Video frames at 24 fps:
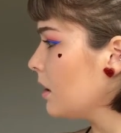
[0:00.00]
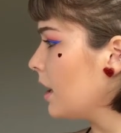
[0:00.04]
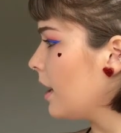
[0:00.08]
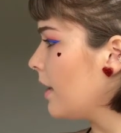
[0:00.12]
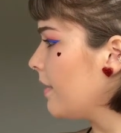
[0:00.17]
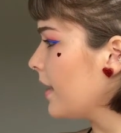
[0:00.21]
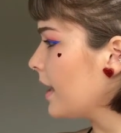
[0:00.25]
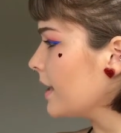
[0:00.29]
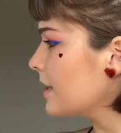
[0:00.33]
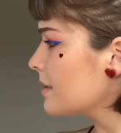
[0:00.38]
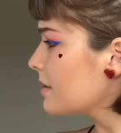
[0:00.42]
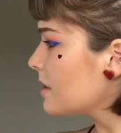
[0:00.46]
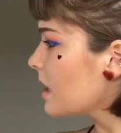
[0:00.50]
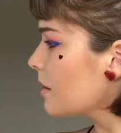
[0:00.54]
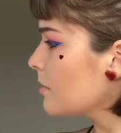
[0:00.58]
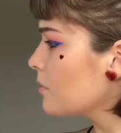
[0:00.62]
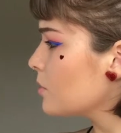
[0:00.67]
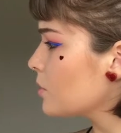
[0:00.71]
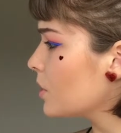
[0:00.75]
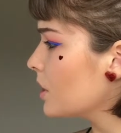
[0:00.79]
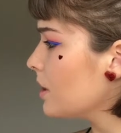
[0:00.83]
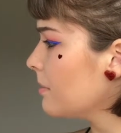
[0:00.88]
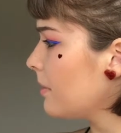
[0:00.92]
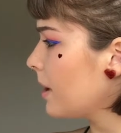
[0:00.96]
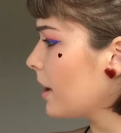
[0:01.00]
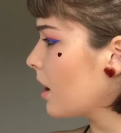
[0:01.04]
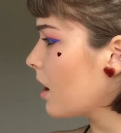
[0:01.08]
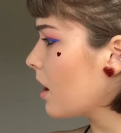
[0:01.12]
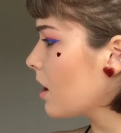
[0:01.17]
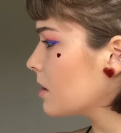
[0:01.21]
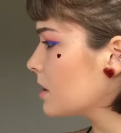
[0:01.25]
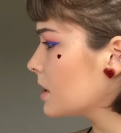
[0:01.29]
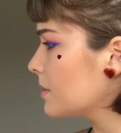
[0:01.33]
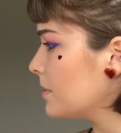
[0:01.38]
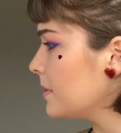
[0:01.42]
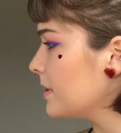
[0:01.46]
In that same dream, my
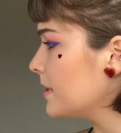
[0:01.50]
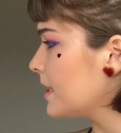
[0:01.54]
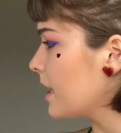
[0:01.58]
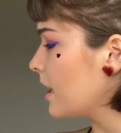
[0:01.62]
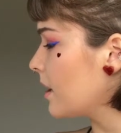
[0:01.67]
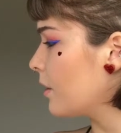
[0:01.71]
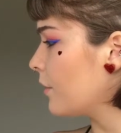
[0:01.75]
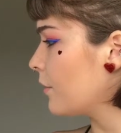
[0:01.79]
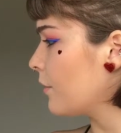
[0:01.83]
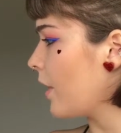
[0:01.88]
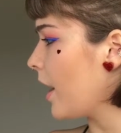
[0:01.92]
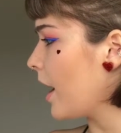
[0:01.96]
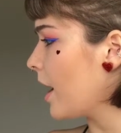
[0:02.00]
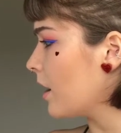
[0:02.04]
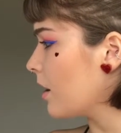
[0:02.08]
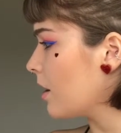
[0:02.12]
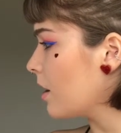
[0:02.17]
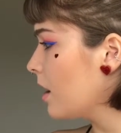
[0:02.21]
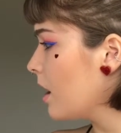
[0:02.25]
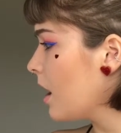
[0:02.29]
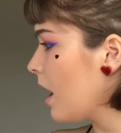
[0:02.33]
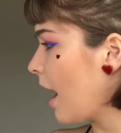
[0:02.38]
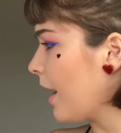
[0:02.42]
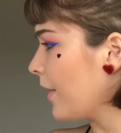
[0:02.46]
heart has been set on fire.